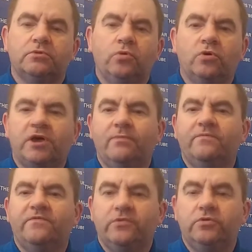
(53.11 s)
or
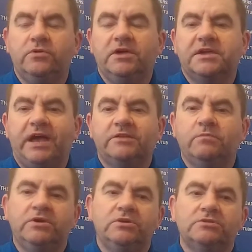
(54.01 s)
come through the
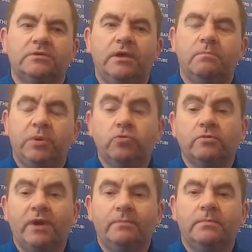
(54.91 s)
academies, build
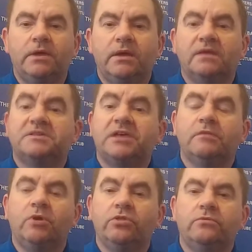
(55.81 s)
them up and sell
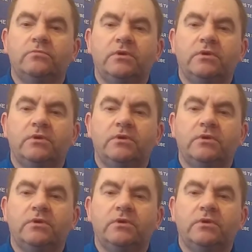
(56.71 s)
them on,